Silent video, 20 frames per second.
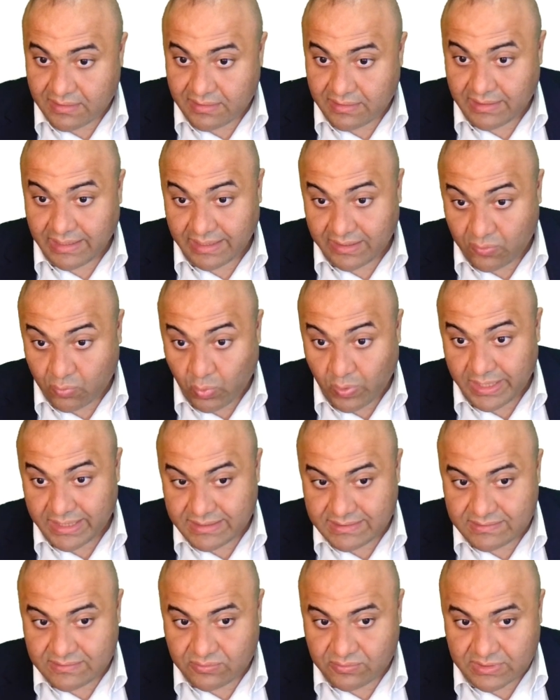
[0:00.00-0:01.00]
like
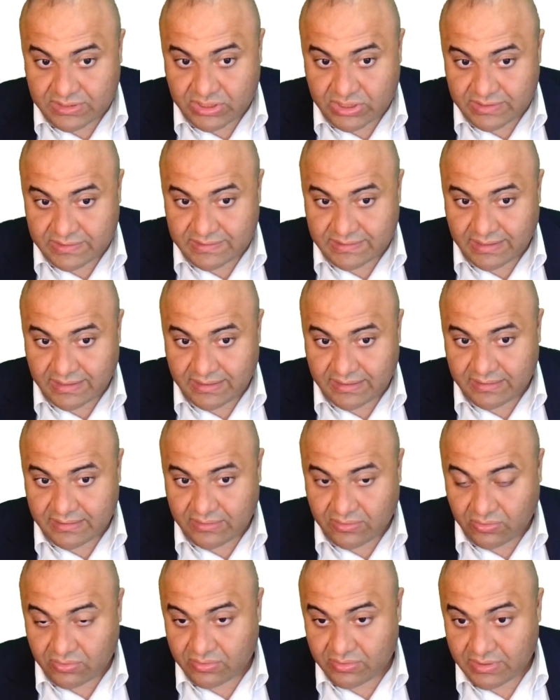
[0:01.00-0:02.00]
weights, which is
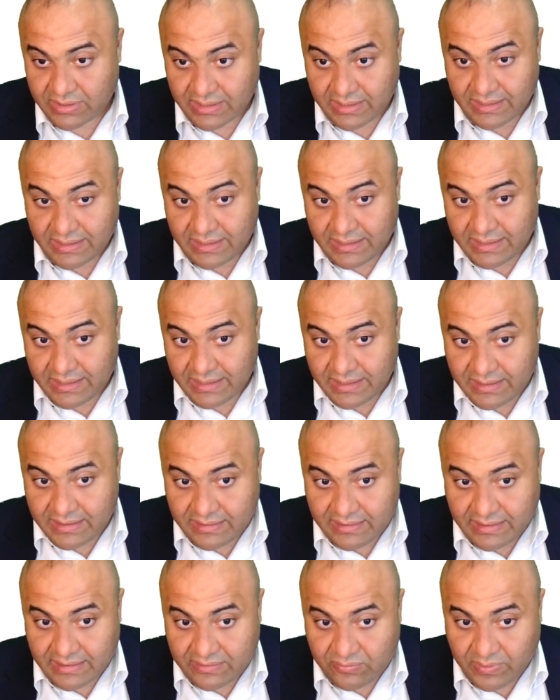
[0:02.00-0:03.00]

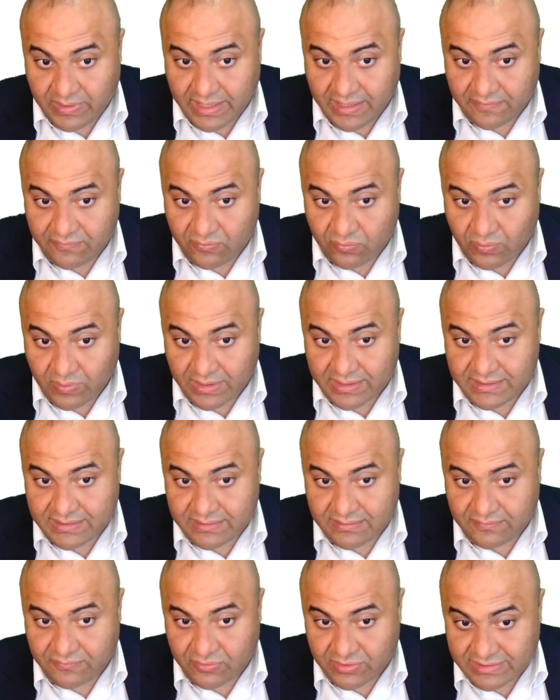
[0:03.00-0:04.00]
that we have
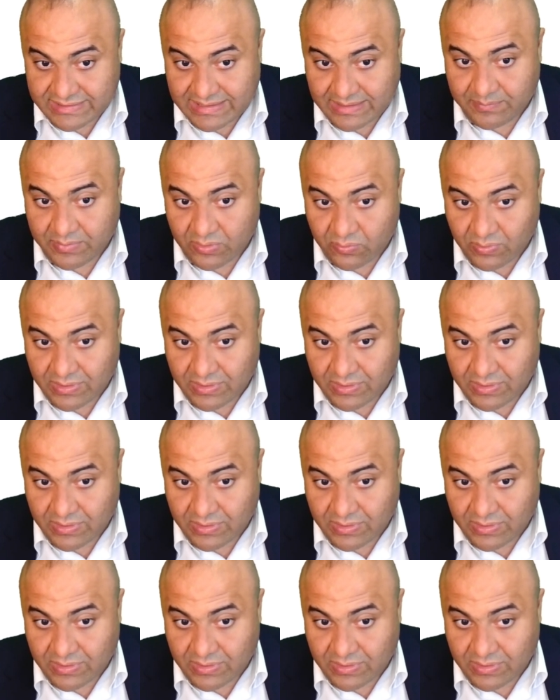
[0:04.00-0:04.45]
one, for example,